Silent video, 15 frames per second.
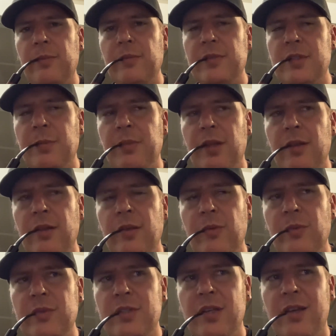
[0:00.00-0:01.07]
Somebody,
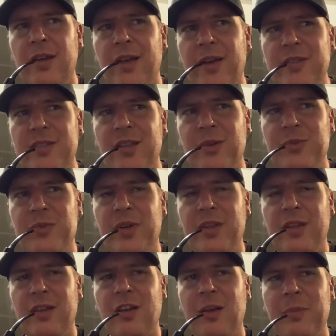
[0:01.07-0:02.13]
I was reading
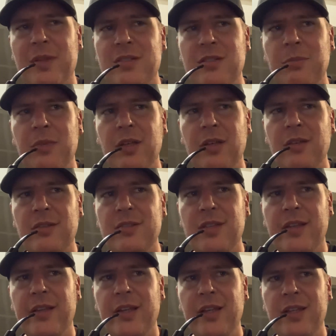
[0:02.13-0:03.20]
the comments. Somebody
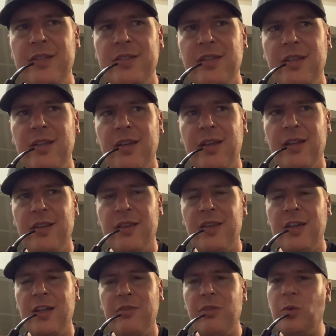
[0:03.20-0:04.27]
said that he's the
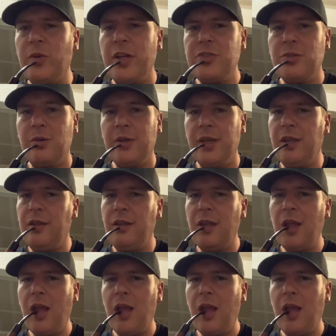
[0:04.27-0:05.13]
king of the retrohale.